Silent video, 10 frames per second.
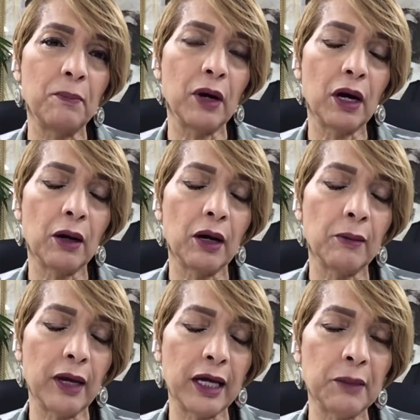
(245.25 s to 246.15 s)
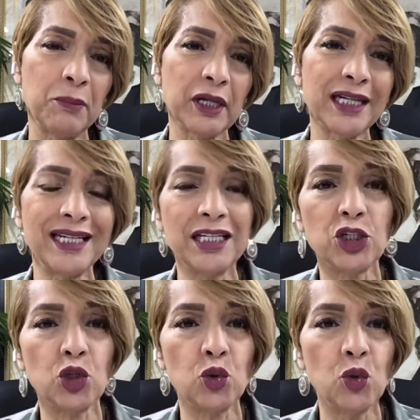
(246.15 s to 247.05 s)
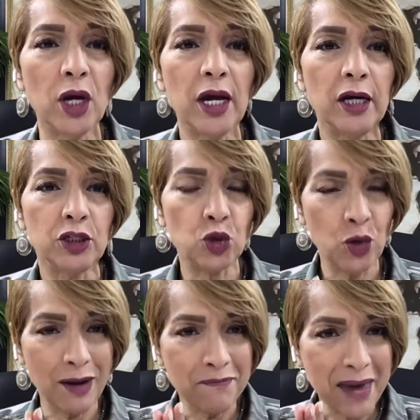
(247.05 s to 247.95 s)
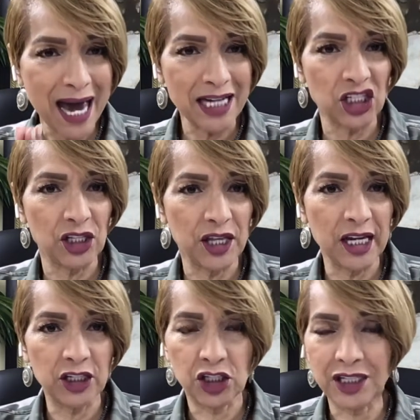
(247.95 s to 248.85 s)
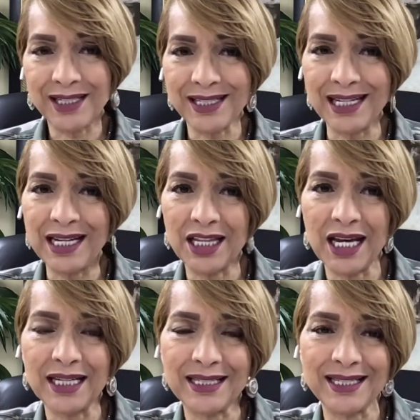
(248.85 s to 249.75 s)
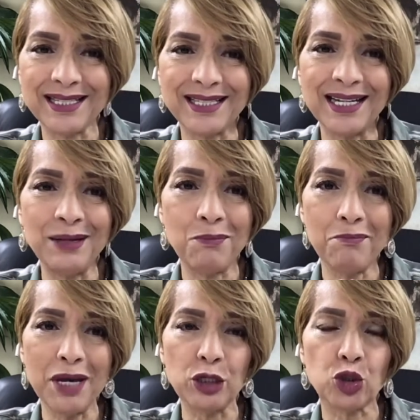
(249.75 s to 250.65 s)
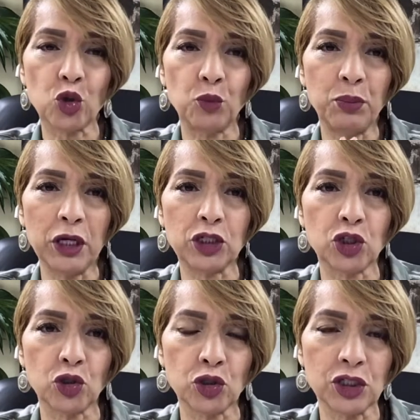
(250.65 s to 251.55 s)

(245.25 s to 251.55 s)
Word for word: uh, uh, an ability to to imagine things, to see things, to see mental pictures,